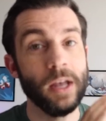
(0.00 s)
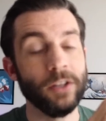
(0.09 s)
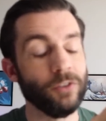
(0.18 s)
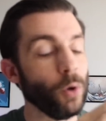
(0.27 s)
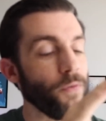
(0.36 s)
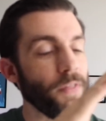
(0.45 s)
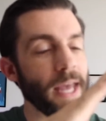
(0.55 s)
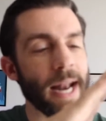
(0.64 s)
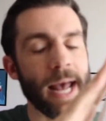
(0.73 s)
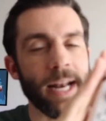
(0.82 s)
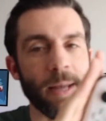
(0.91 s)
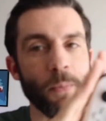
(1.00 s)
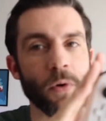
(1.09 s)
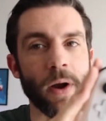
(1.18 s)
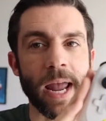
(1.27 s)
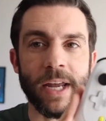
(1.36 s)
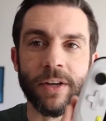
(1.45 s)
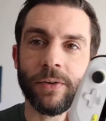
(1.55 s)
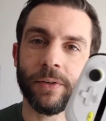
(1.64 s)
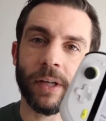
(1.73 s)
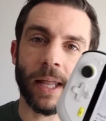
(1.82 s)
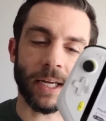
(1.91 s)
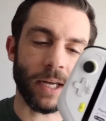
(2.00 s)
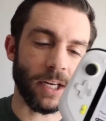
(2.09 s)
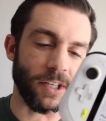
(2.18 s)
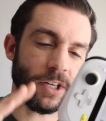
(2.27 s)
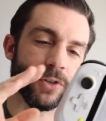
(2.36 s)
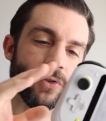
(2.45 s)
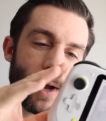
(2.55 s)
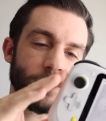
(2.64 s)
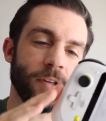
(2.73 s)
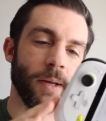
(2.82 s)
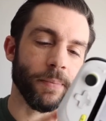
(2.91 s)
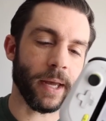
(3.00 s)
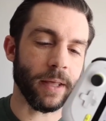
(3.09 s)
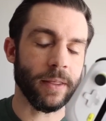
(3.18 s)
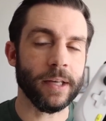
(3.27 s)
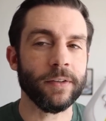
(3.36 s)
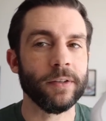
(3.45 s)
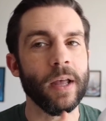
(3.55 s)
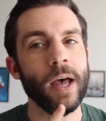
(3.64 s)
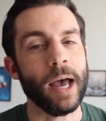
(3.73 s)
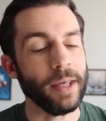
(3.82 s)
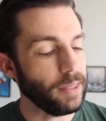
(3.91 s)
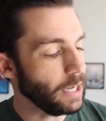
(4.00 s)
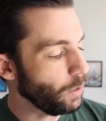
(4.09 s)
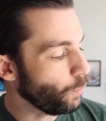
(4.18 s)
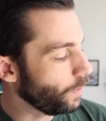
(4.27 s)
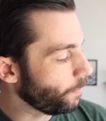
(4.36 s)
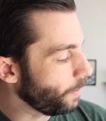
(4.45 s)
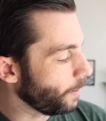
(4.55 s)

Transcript: So if they had had a more angled, like teardrop shape like this, I think it would have been